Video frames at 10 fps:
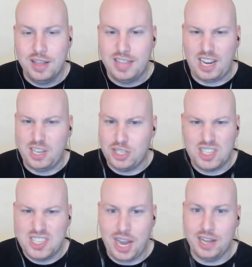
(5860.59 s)
that could
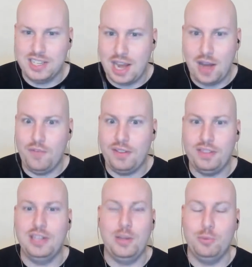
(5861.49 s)
just tell us
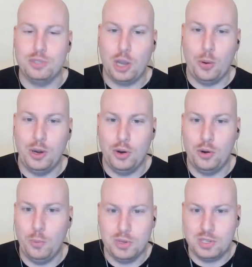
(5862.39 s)
everything that was going on
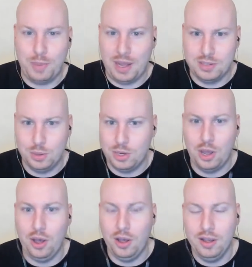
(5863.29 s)
and what's about to
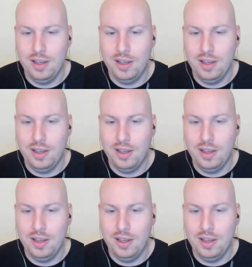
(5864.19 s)
occur.